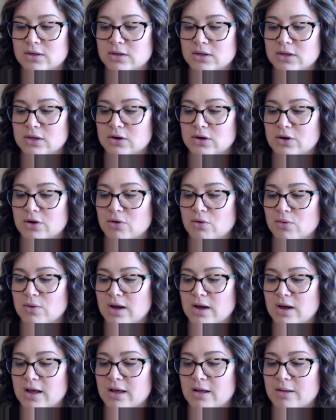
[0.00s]
you
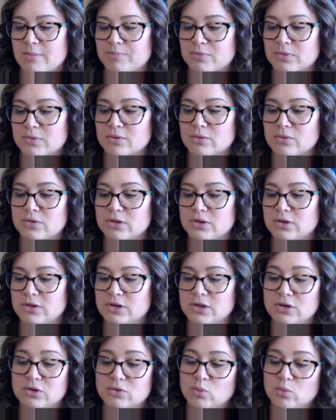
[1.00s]
know,
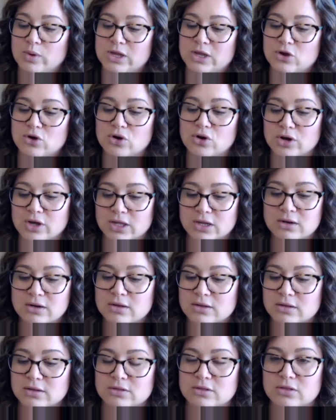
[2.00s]
we could
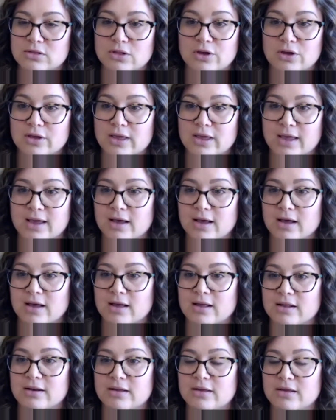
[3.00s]
look
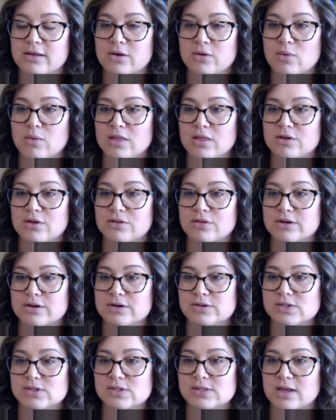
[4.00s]
at whether
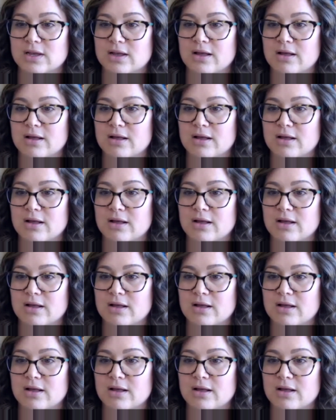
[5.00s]
there's